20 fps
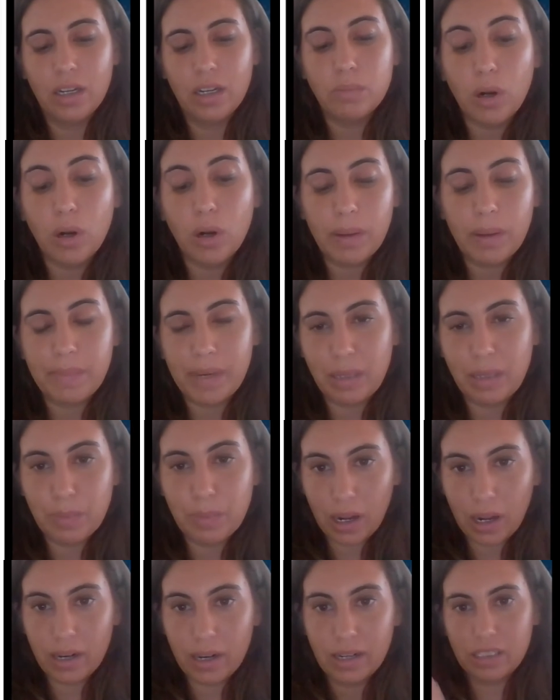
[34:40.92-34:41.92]
mobile money
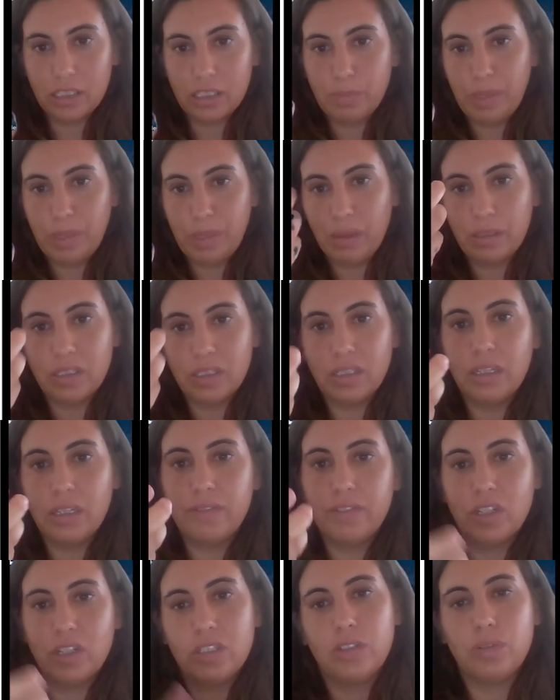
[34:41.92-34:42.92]
product is being
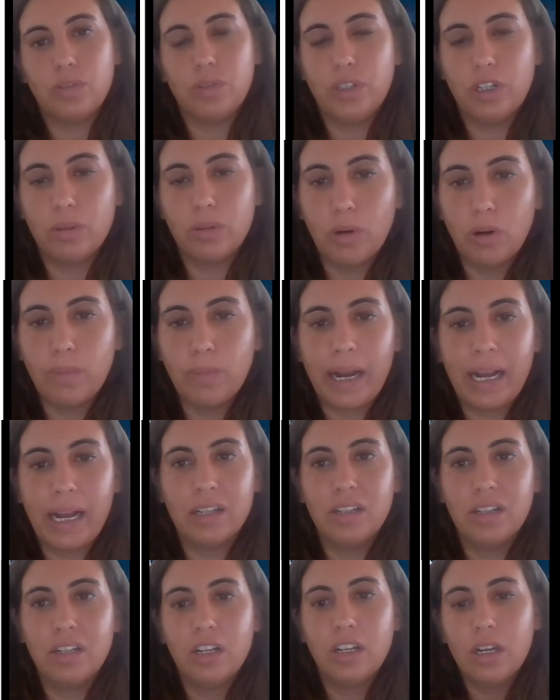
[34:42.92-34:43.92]
delivered through your
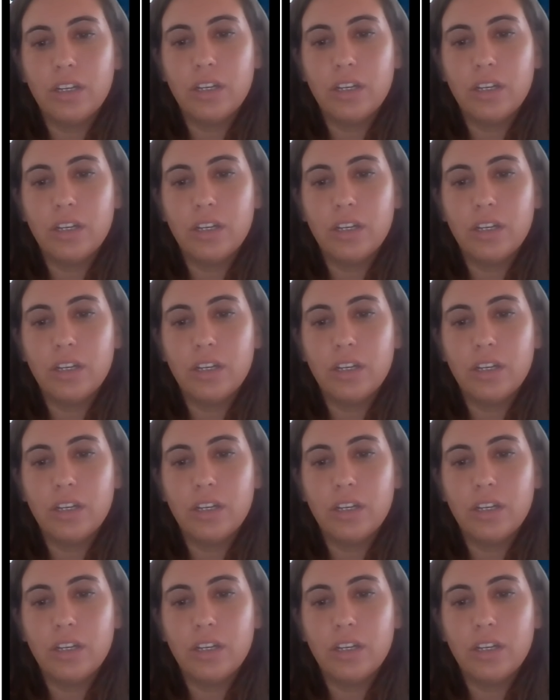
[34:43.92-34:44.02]
mobile,